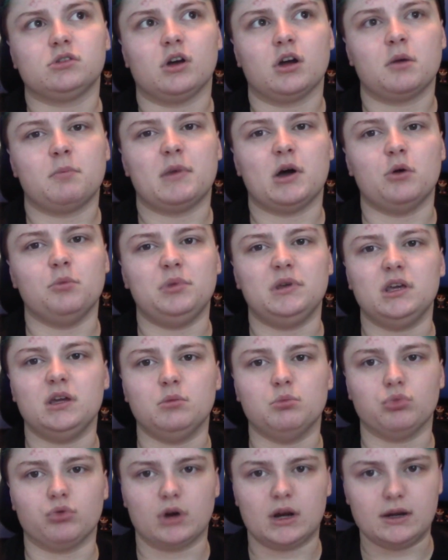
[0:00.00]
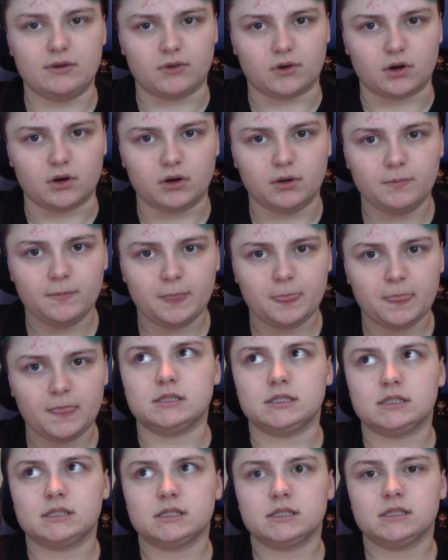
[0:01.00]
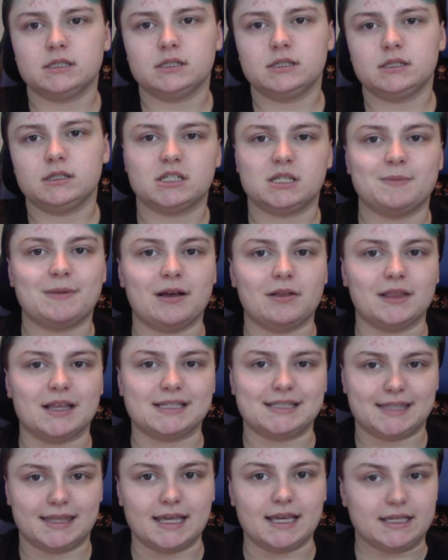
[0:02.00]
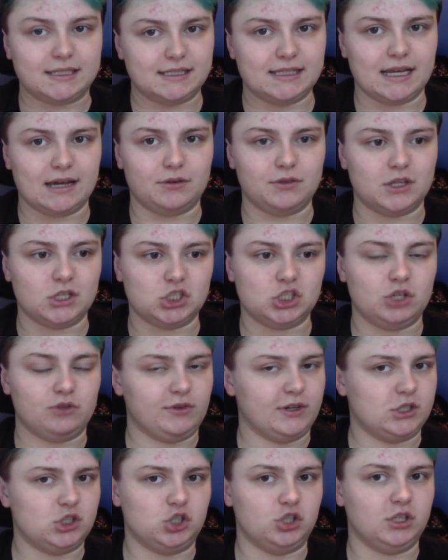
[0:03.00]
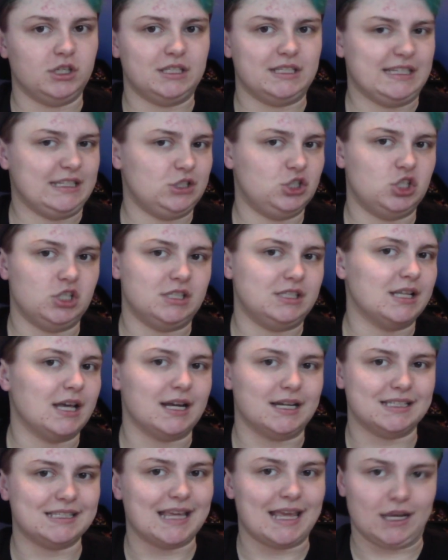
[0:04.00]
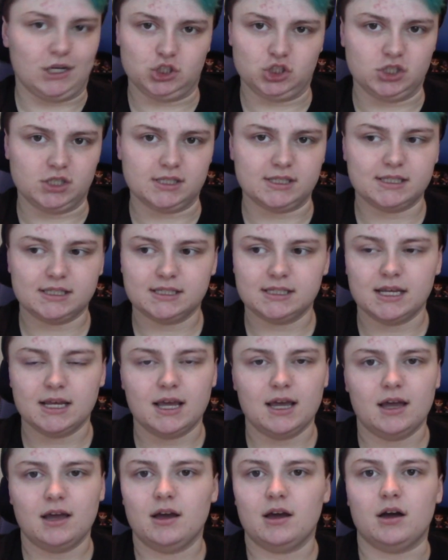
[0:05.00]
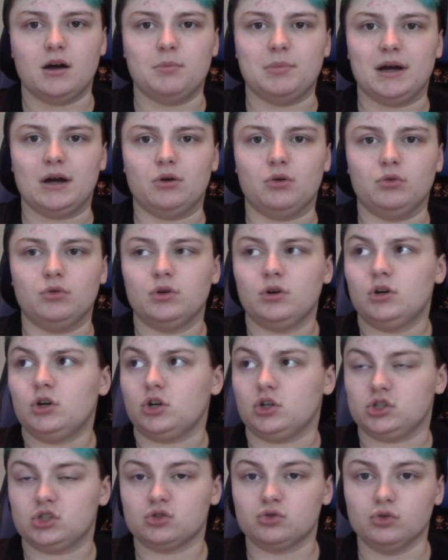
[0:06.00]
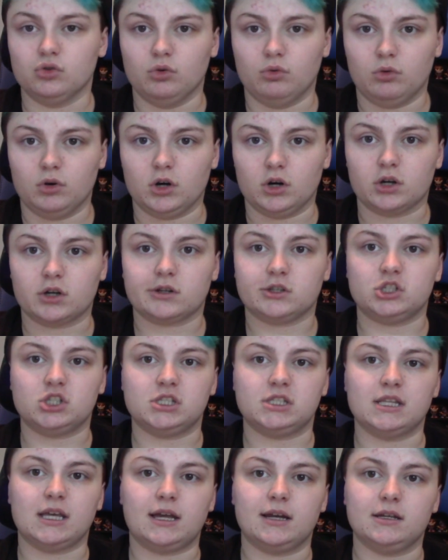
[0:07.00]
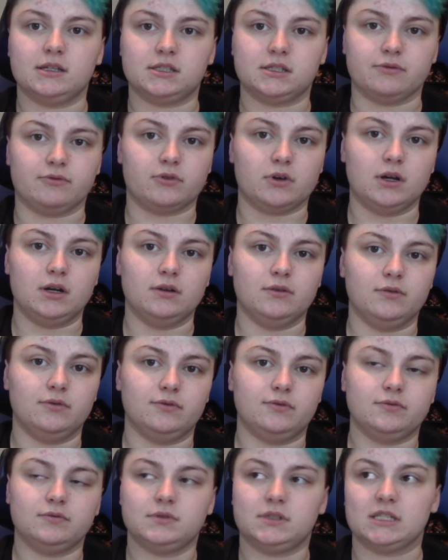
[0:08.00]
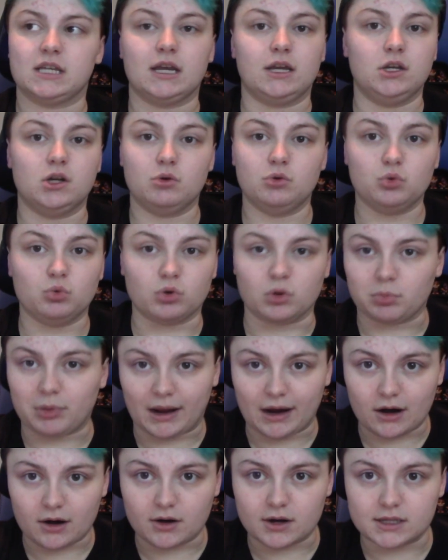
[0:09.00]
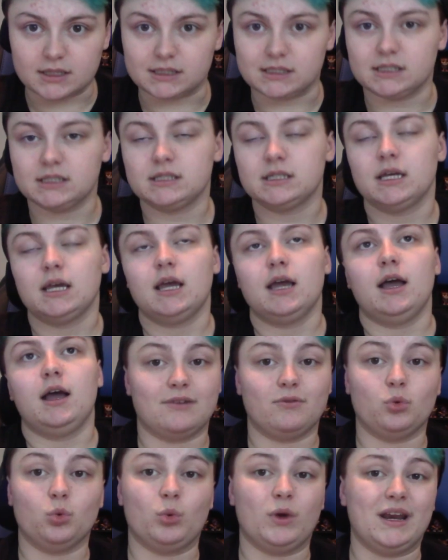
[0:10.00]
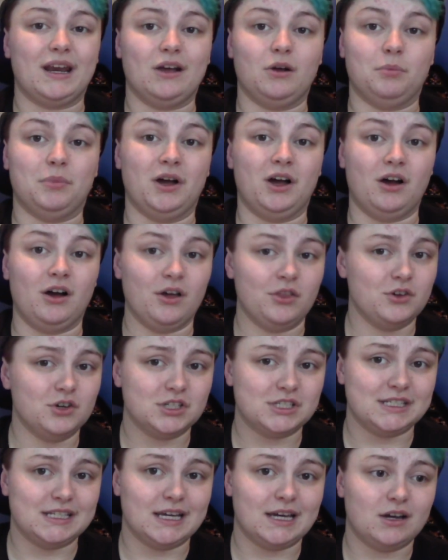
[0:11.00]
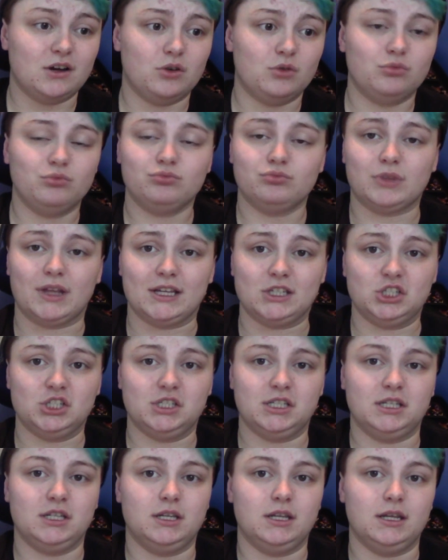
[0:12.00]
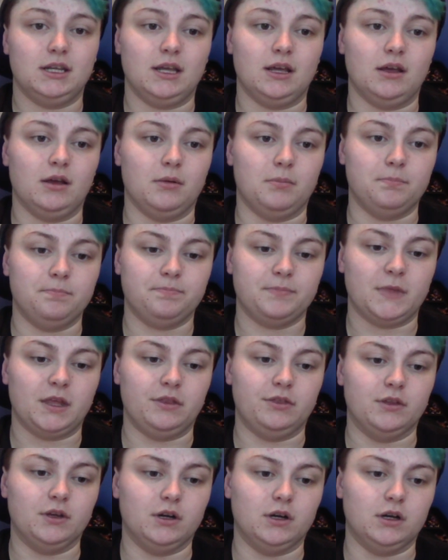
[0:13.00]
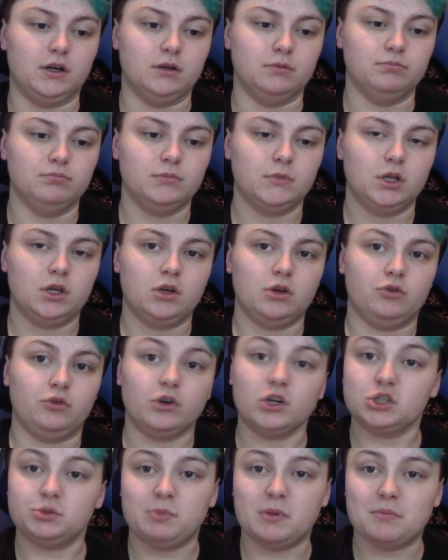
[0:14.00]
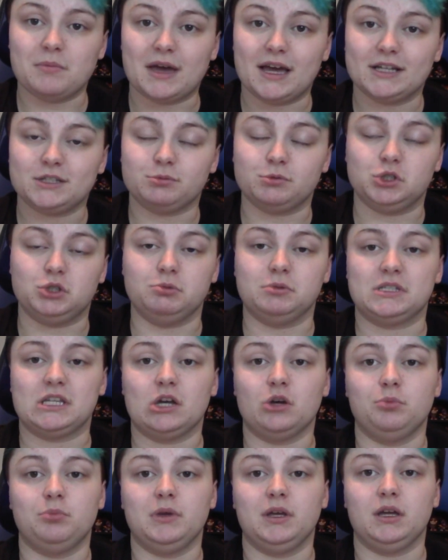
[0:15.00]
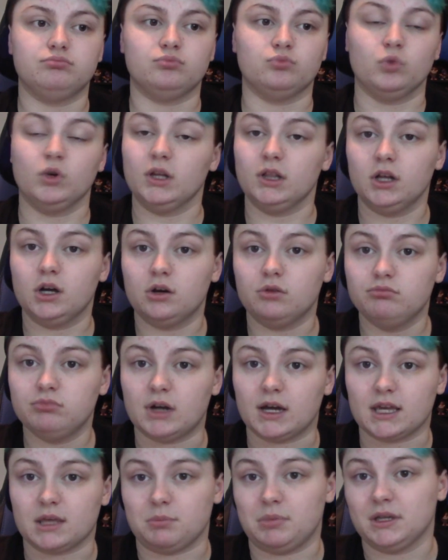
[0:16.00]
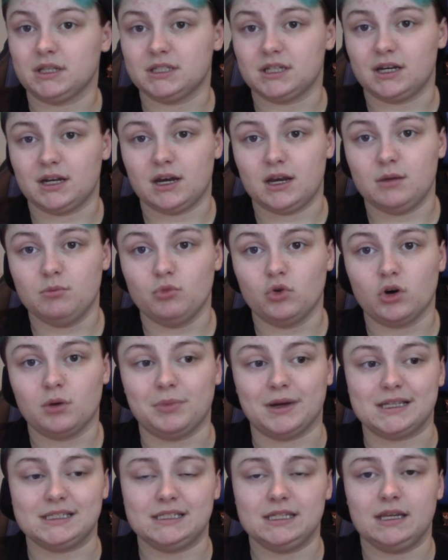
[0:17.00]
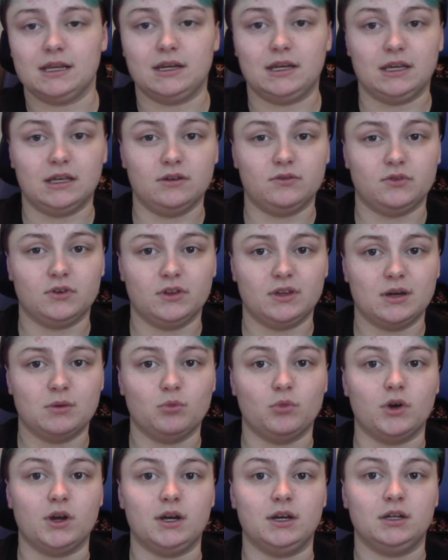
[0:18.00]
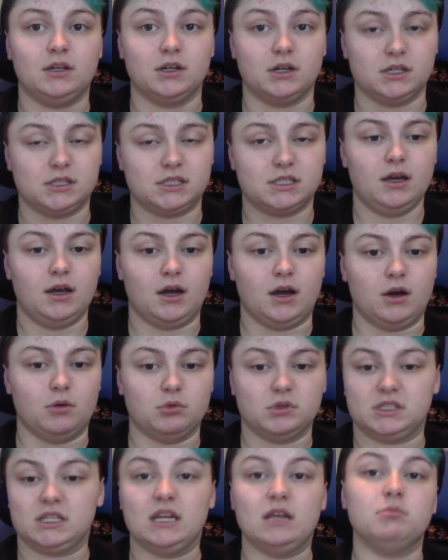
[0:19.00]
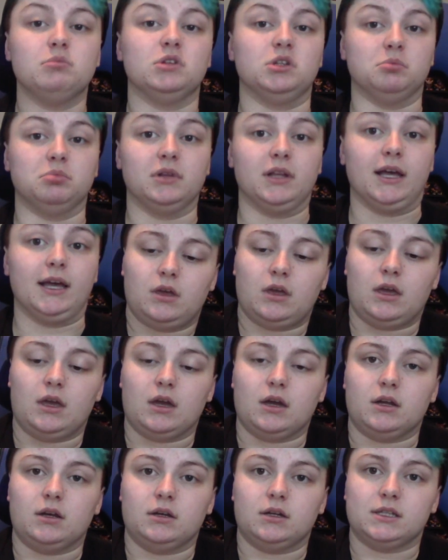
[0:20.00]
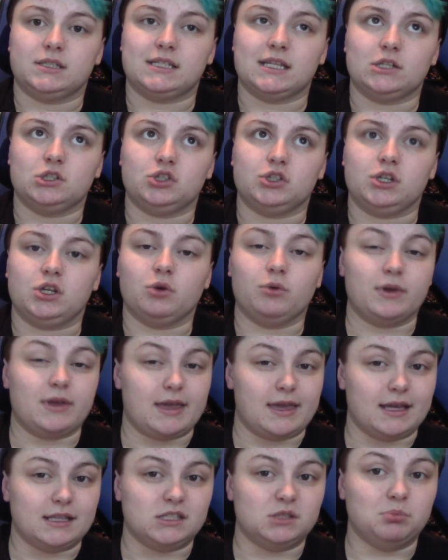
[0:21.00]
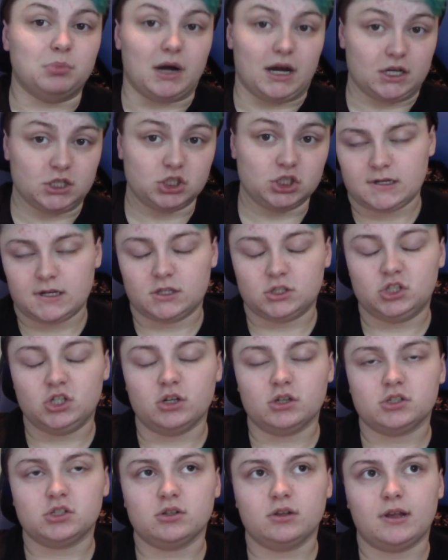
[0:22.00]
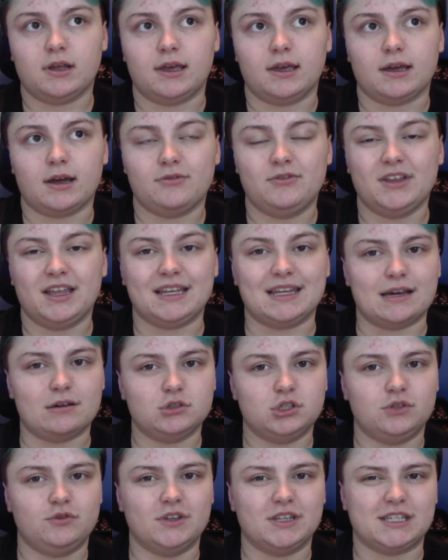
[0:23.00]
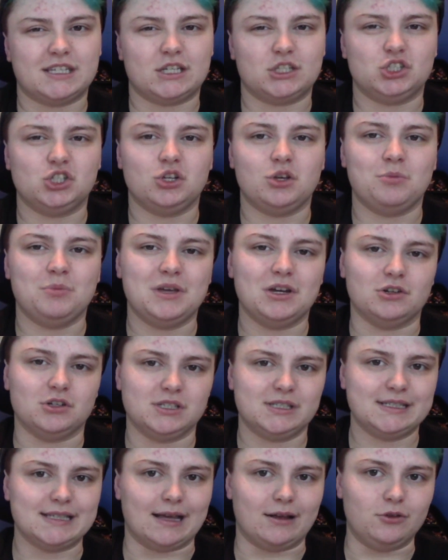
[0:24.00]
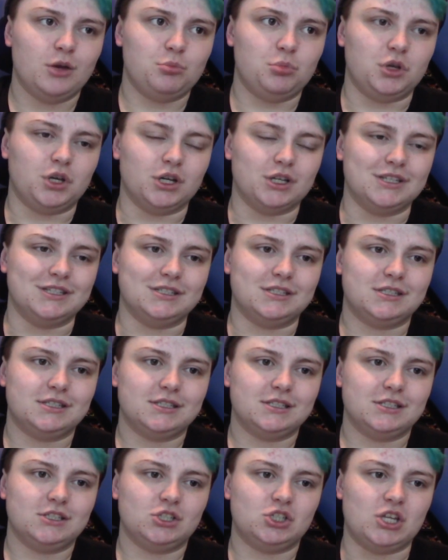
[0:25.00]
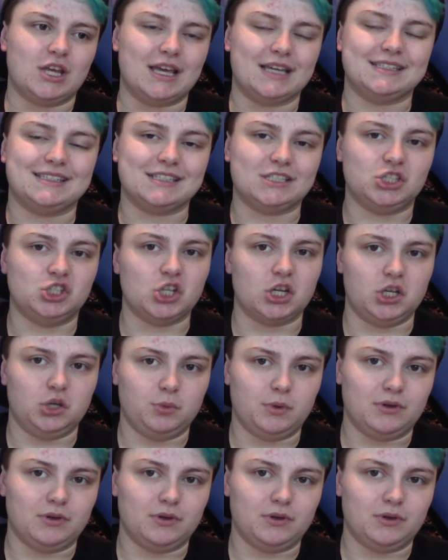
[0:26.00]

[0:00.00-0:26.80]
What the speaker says: also talk about being braver because she cares about less things now than she originally did. She's not as anxious about her schoolwork. She's not as afraid of saying no to her parents, way to help others now, like she did in the Grudge Me match when she was helping Willow not get picked on anymore by standing in for them when Gus wasn't able to play and essentially going against Basha. She also, like, I feel like now she feels like she can be herself because she has this genuine